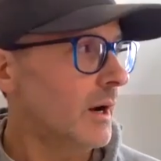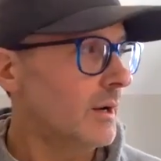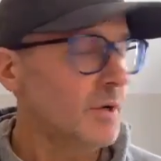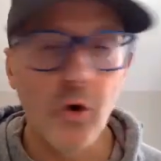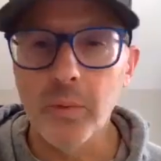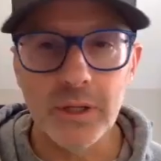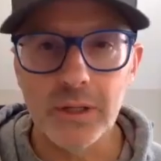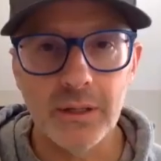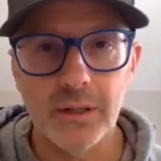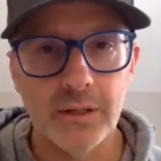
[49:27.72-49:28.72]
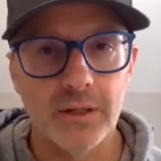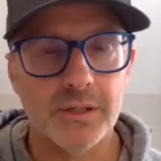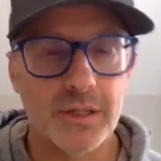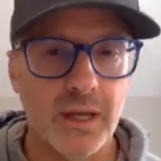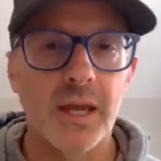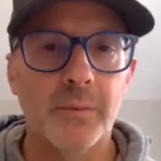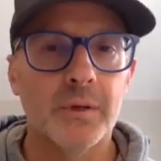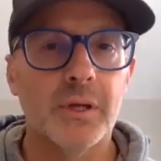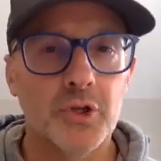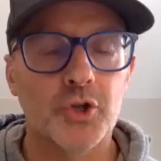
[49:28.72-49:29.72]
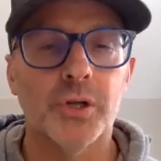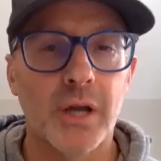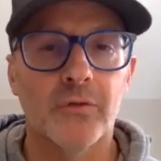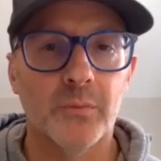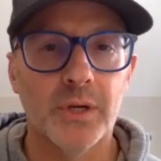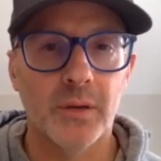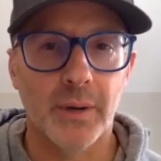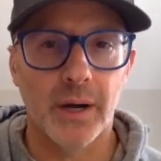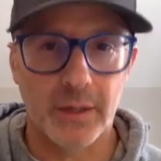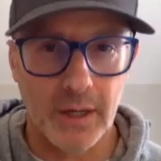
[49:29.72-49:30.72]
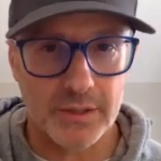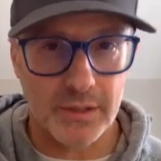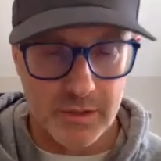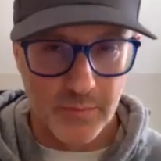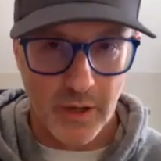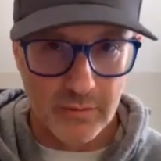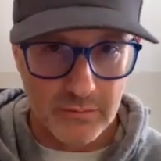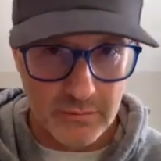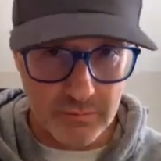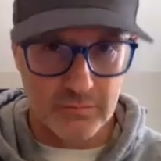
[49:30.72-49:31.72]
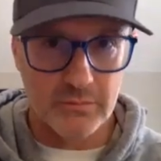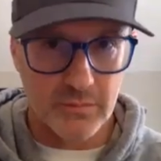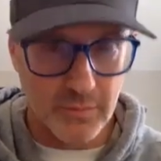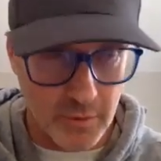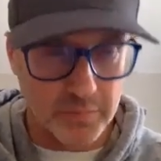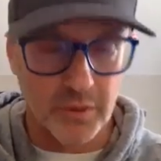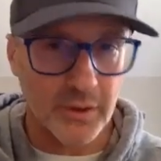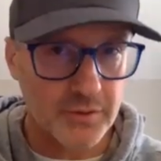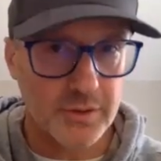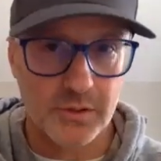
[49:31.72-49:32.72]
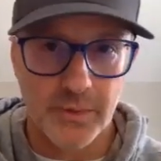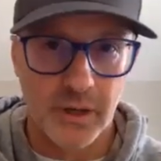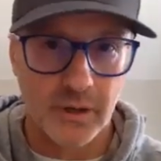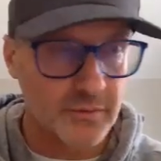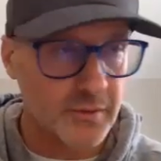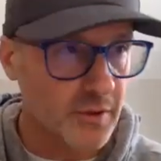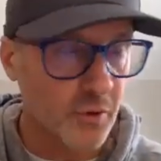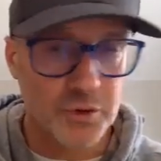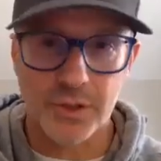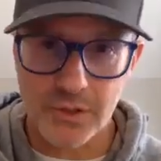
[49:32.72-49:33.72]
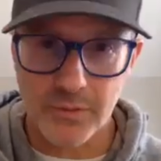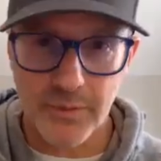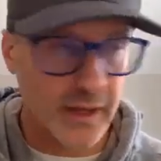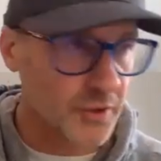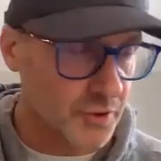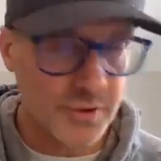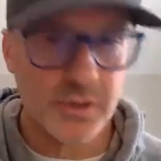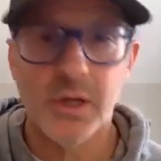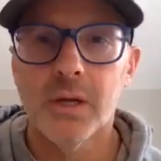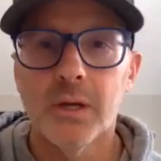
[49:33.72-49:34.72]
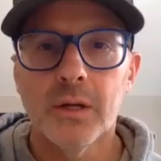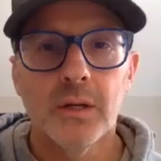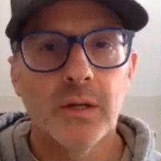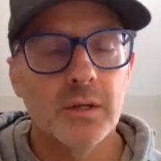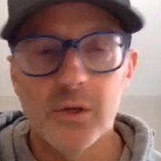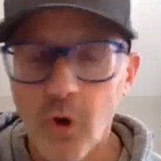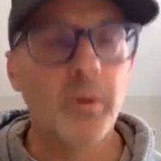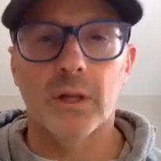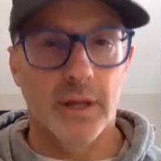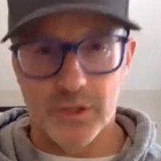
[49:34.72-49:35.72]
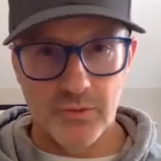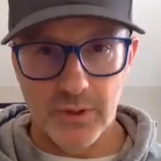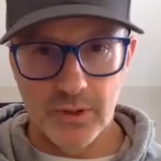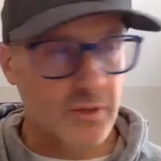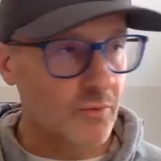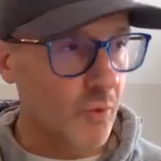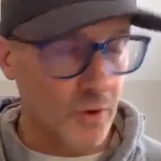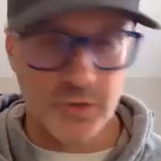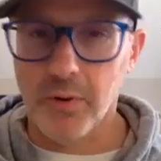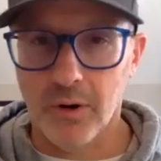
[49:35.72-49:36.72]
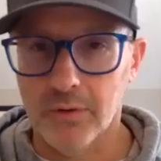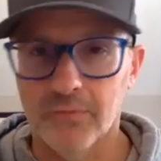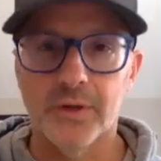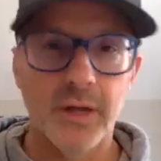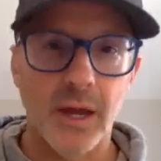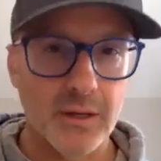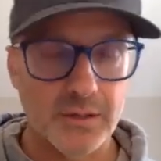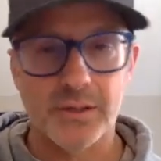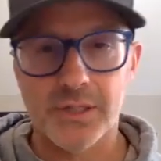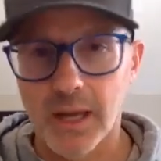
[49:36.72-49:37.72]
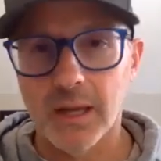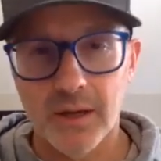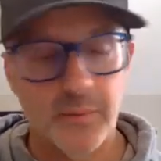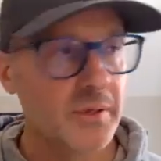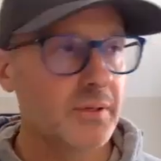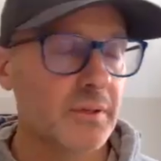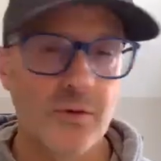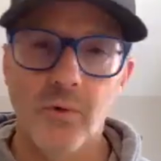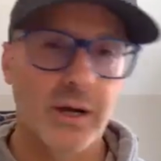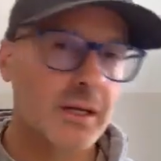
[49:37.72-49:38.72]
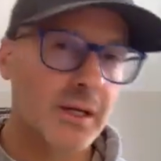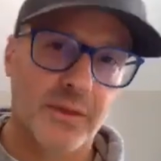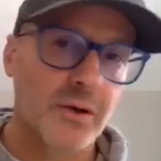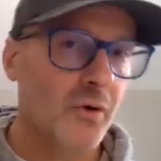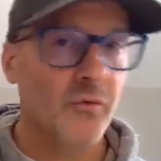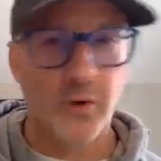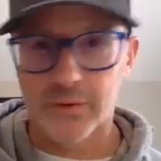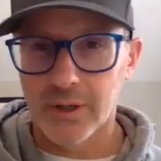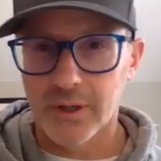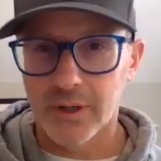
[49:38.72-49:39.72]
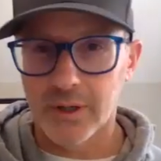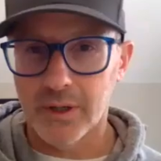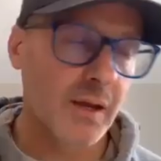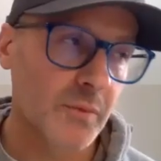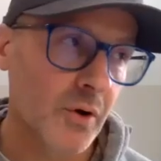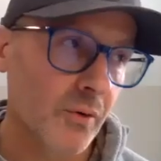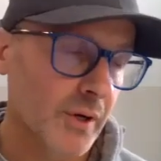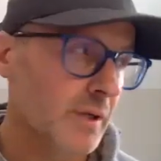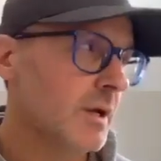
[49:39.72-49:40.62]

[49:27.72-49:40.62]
Nobody, because the game, it should never be about us. It's about the players. It's about the coaches, the managers. Nobody likes doing it. It's the worst part of the day is the stand up, and you want to get that over with and get the game going.